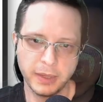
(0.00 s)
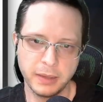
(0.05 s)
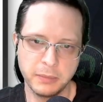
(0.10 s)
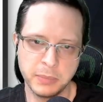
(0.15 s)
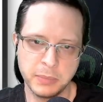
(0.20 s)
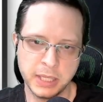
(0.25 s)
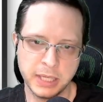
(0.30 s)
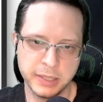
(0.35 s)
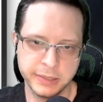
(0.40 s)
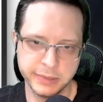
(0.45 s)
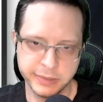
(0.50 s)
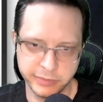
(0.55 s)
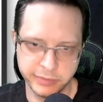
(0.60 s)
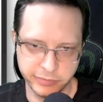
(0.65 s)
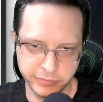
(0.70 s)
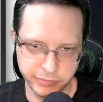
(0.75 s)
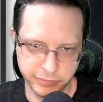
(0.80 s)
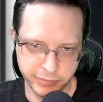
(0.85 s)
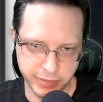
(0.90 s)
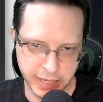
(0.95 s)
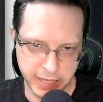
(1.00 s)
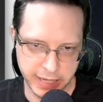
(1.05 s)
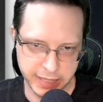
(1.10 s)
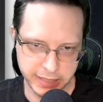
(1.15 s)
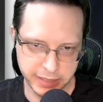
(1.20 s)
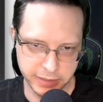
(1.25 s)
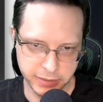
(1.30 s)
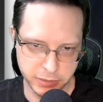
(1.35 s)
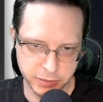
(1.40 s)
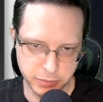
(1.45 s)
because of
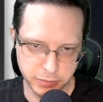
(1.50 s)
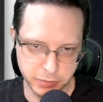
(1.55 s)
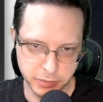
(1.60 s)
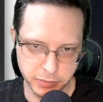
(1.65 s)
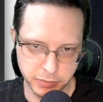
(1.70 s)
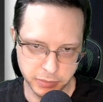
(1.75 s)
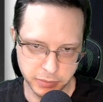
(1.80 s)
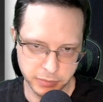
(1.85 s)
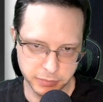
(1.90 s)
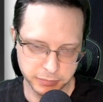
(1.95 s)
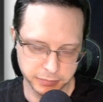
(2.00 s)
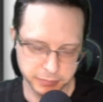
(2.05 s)
hiding the truth.